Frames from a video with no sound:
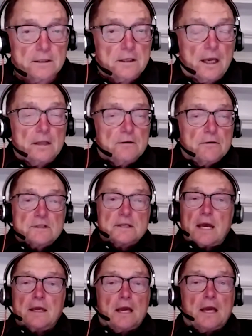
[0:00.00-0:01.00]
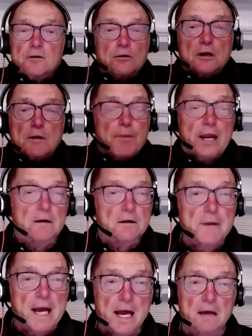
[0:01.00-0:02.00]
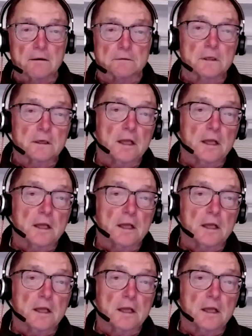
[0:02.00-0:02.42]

And you say, and you compare them out.